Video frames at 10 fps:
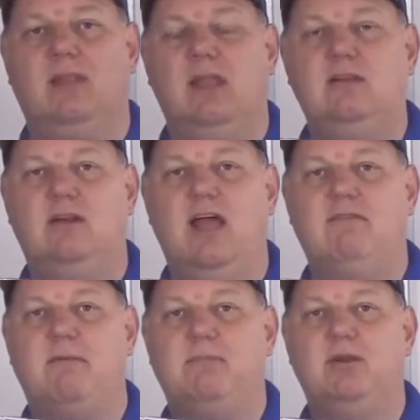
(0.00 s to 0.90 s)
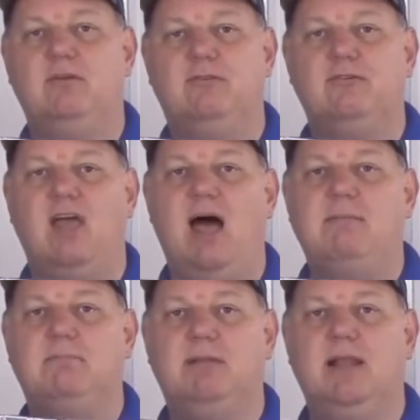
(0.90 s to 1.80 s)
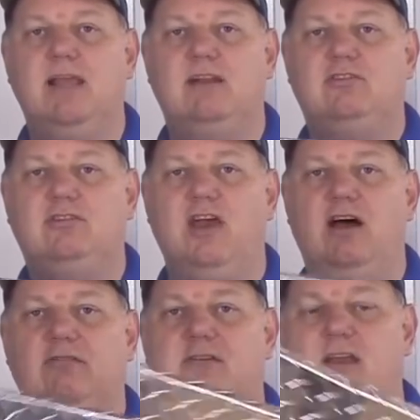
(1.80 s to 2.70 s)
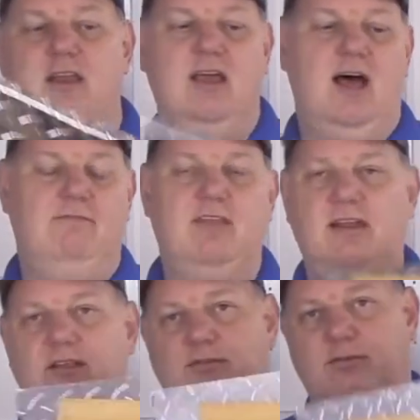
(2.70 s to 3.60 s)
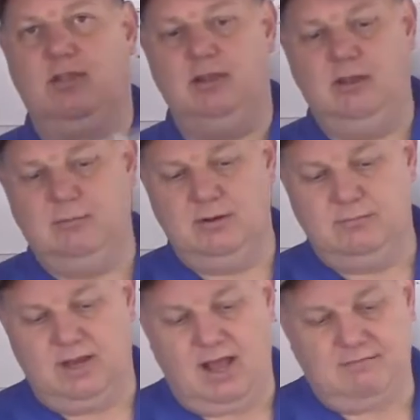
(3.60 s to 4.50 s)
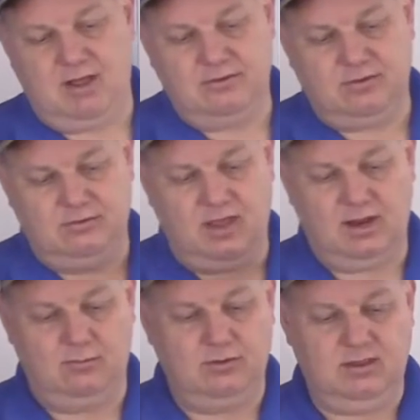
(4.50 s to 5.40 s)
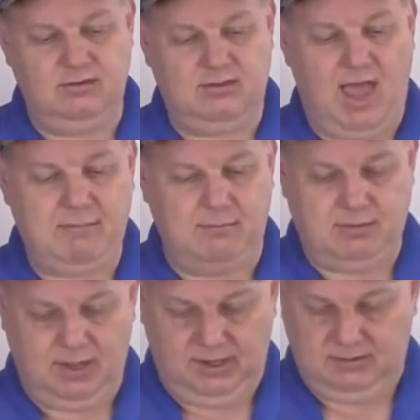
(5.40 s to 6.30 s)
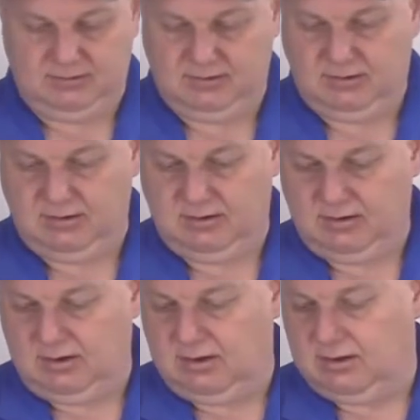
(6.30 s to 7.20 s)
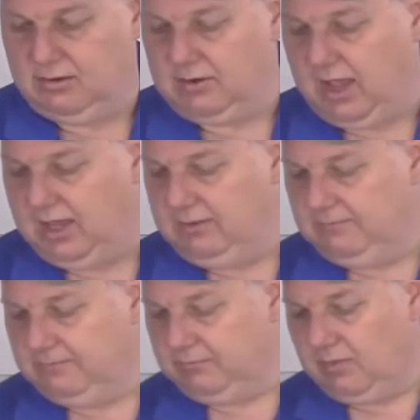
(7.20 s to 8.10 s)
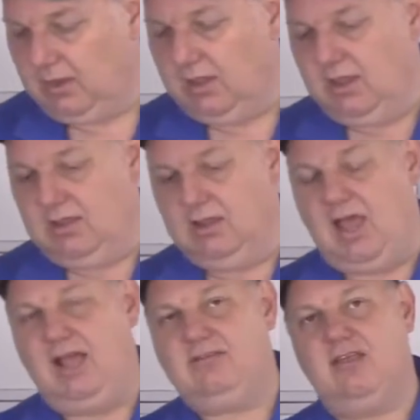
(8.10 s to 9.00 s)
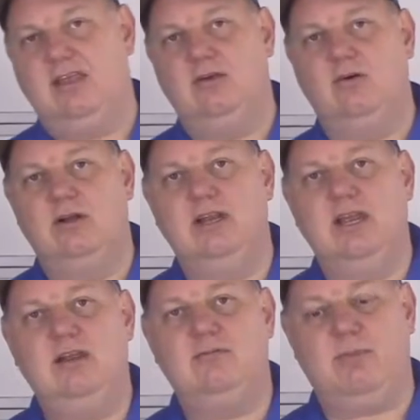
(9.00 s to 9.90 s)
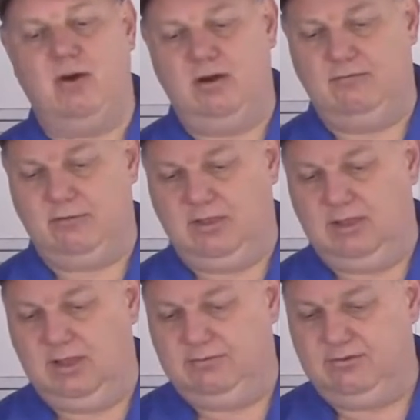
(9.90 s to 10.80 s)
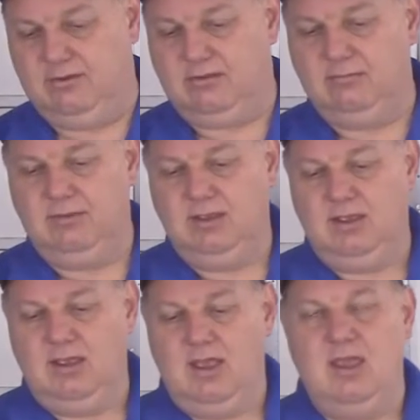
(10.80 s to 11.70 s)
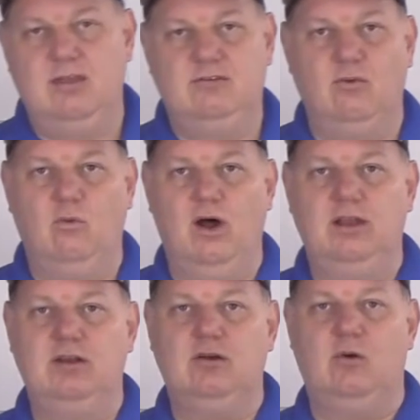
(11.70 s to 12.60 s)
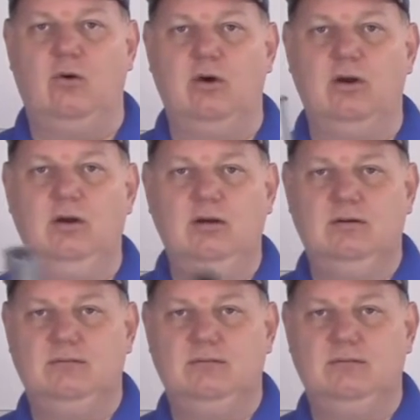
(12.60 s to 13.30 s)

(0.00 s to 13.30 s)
and you would have a beautiful diamond plate shelf. I've done this with aluminum, and I've also done it with this diamond plate. Okay? The last thing you're going to need as part for the lift system is the 1 1/4,